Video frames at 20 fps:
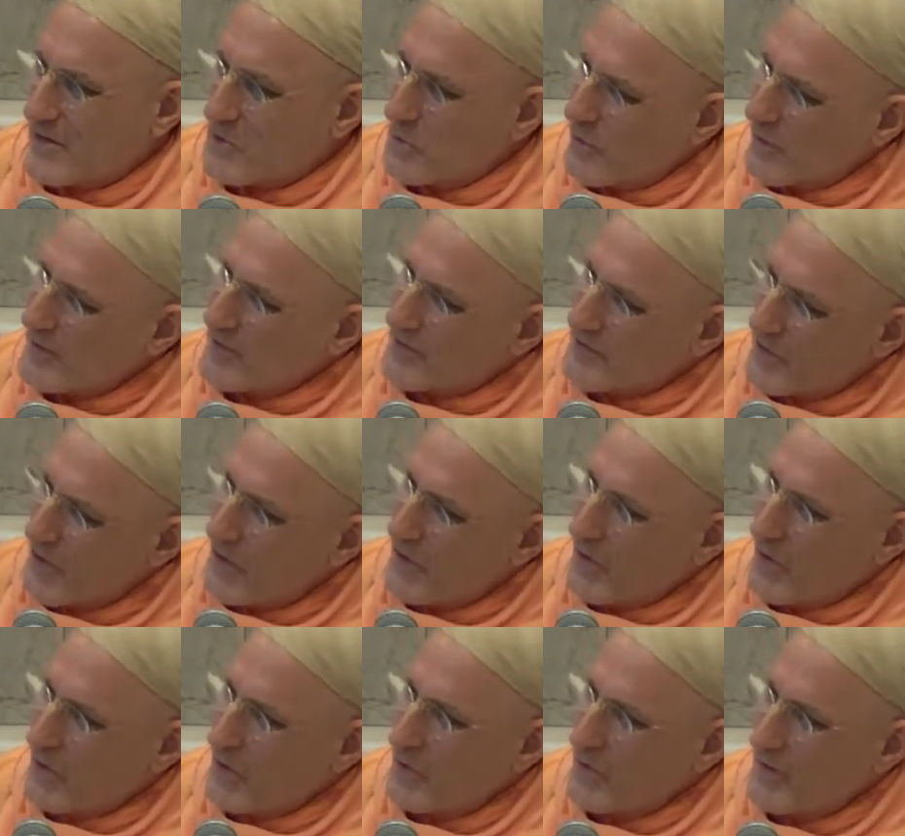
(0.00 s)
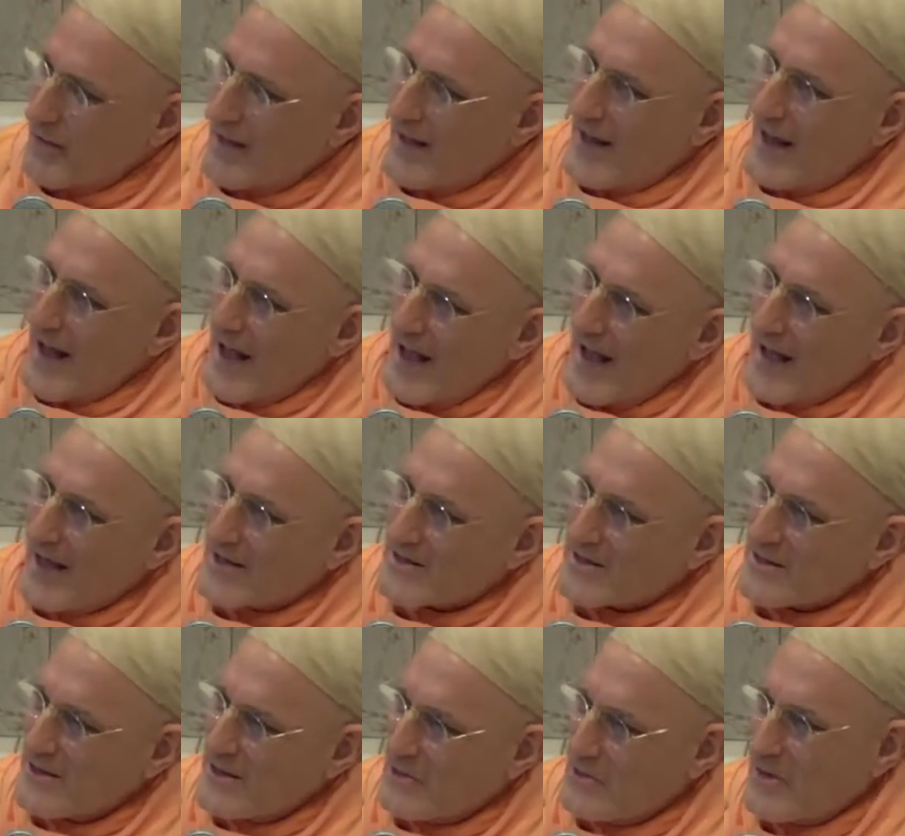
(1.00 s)
You know what I'm saying? You want to know,
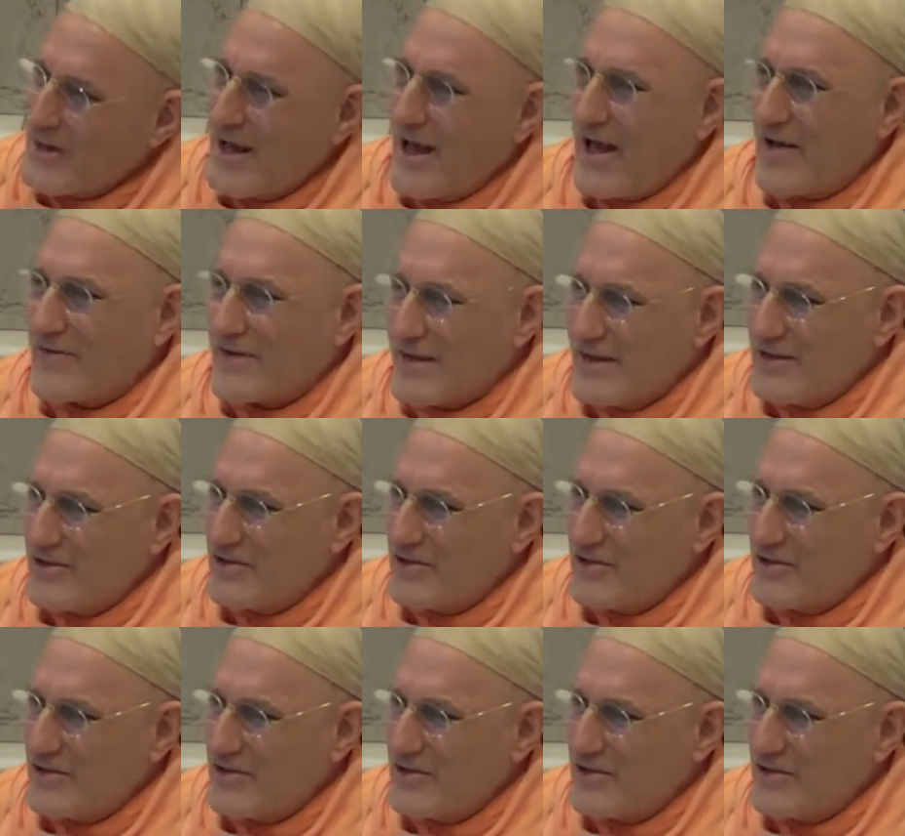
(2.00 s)
ask.